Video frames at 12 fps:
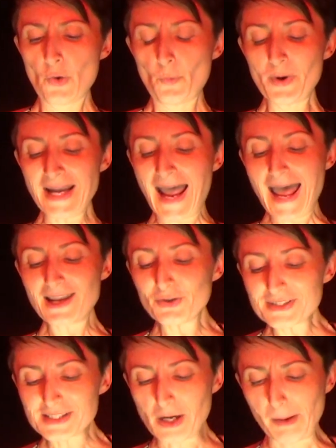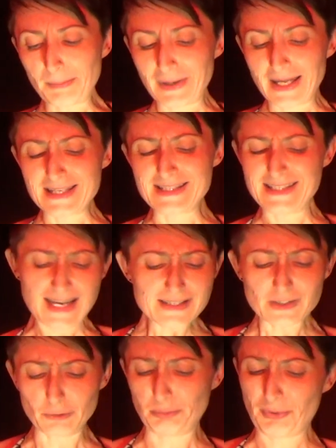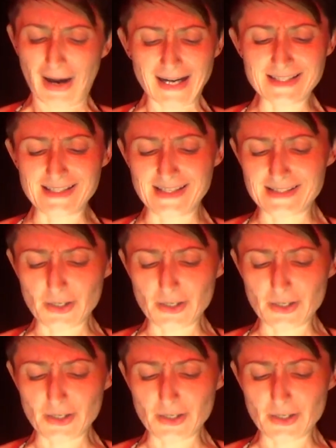When Anne looked up a dental practice